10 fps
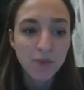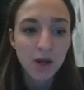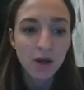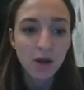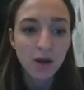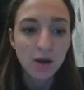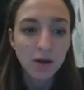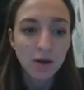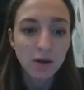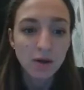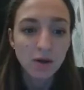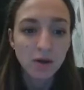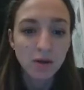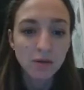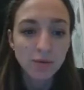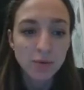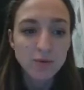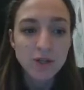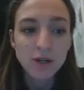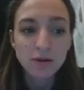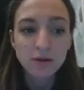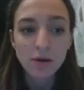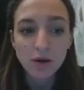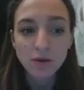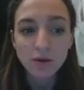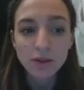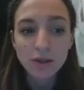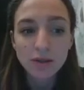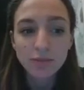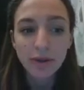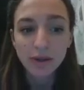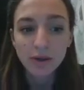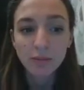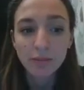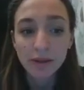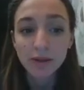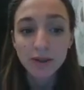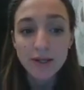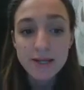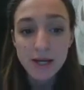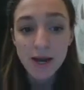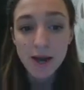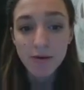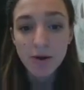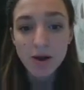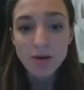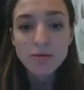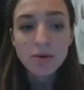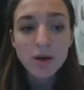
uh, from the early Paleolithic area,